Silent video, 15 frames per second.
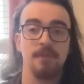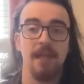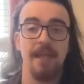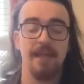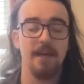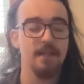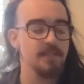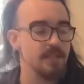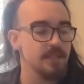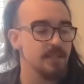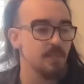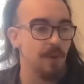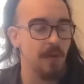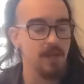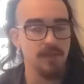Hey guys, this
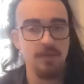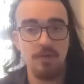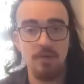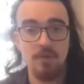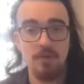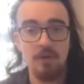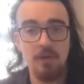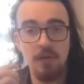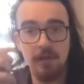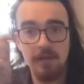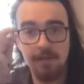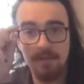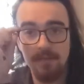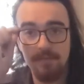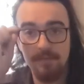is part 2
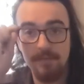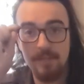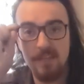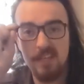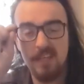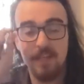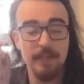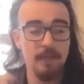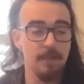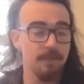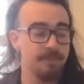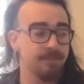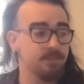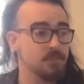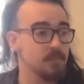of the
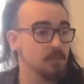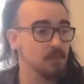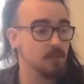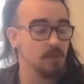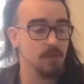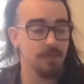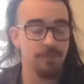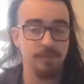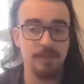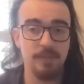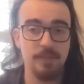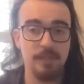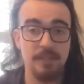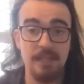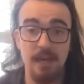
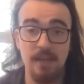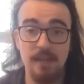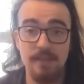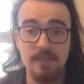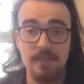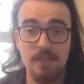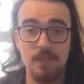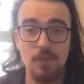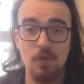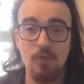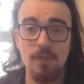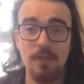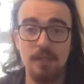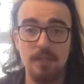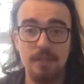guitar lesson
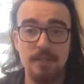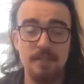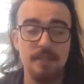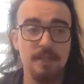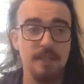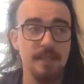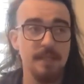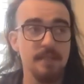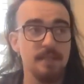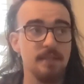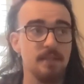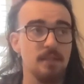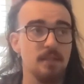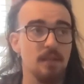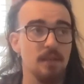installment. This
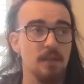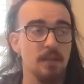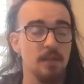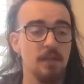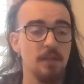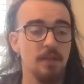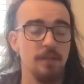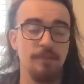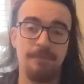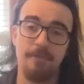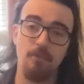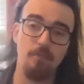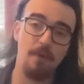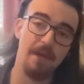is You Filled